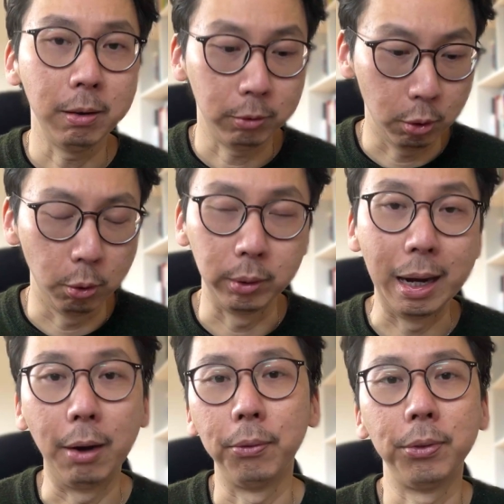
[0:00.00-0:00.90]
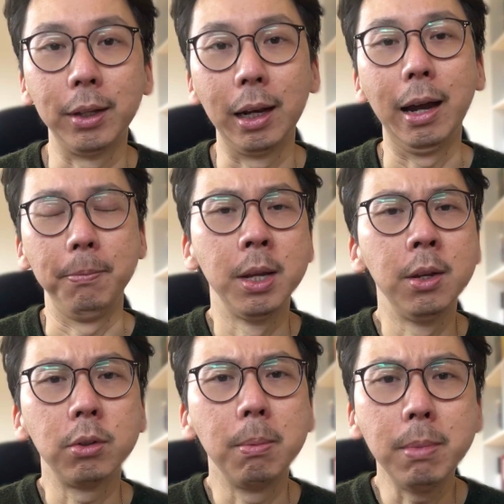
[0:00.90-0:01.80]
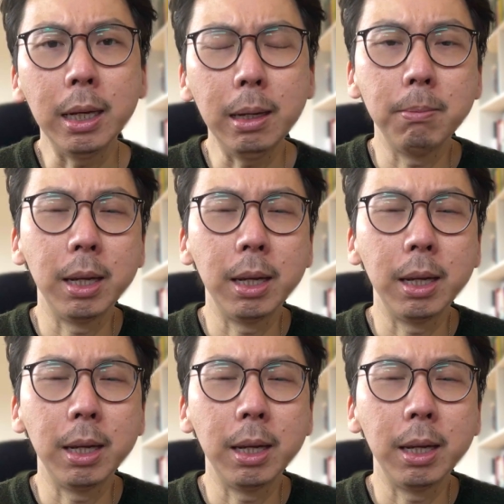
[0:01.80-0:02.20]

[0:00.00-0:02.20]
to go down the line. So there are many